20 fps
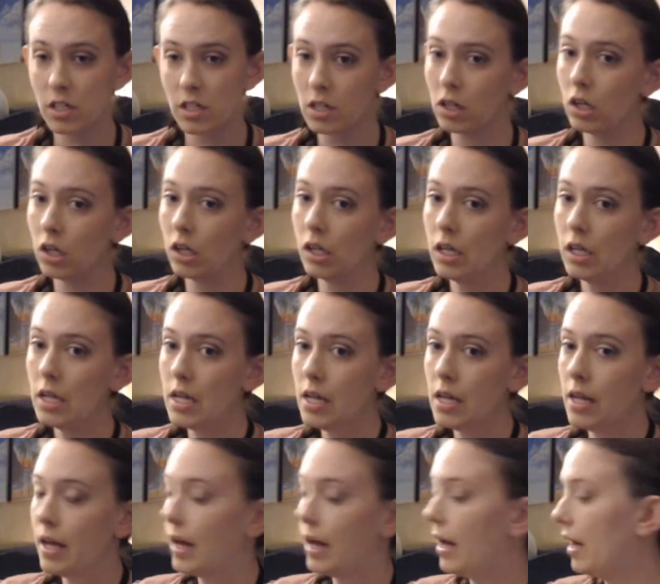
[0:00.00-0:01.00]
at all,
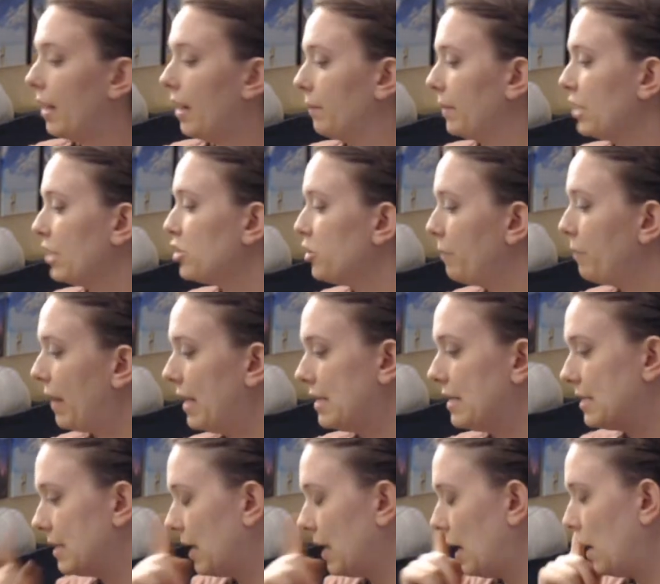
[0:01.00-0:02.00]
get your
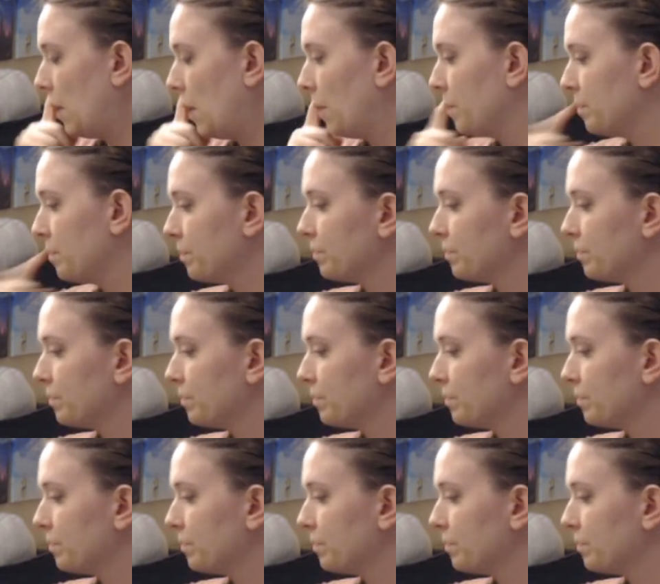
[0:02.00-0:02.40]
paints out,